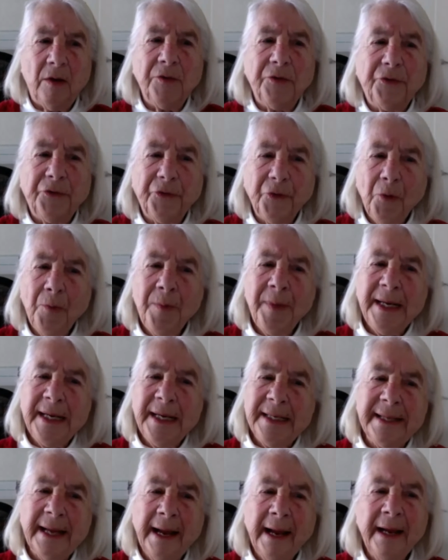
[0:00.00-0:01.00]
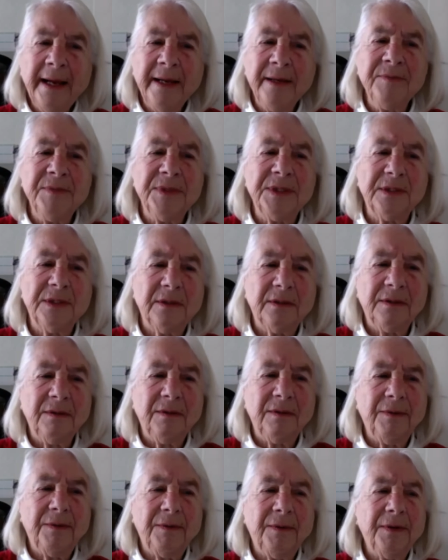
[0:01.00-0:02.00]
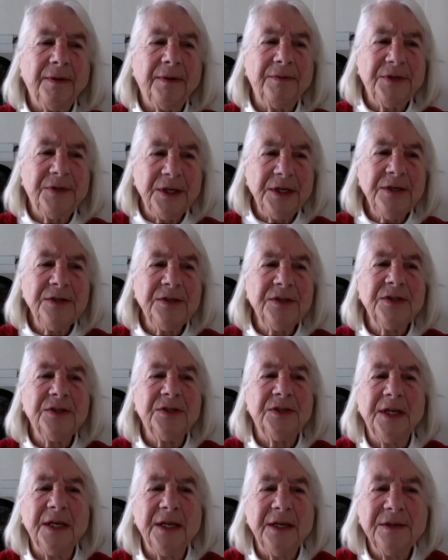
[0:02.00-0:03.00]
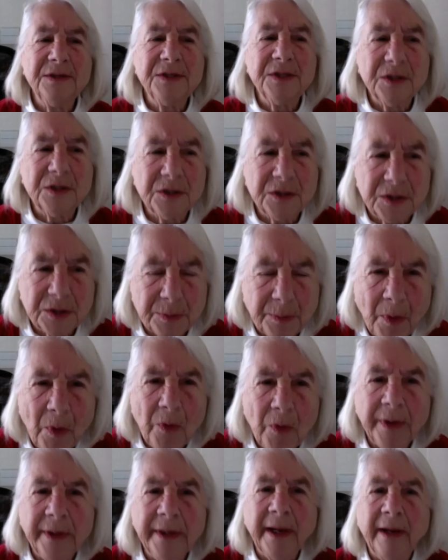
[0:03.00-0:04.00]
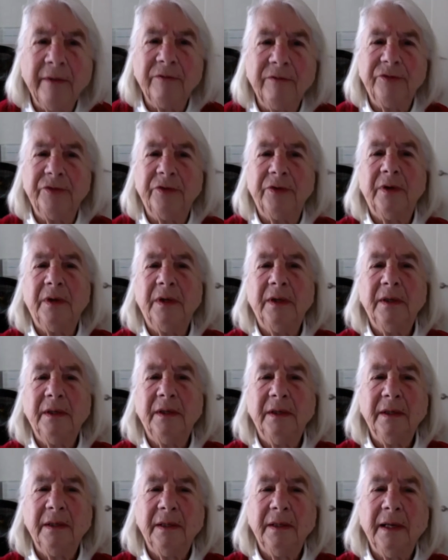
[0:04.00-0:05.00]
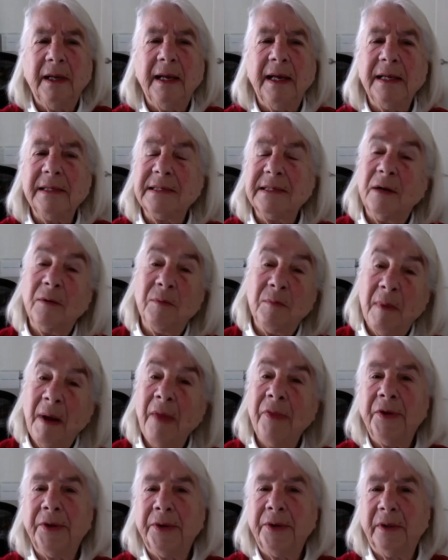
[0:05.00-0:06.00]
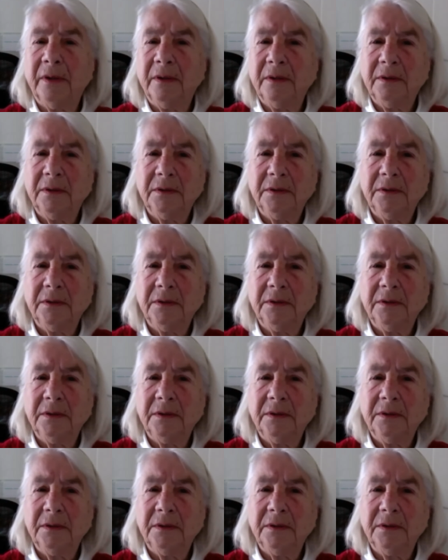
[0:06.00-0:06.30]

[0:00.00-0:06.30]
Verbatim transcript: So many times Jesus is spoken of as our mother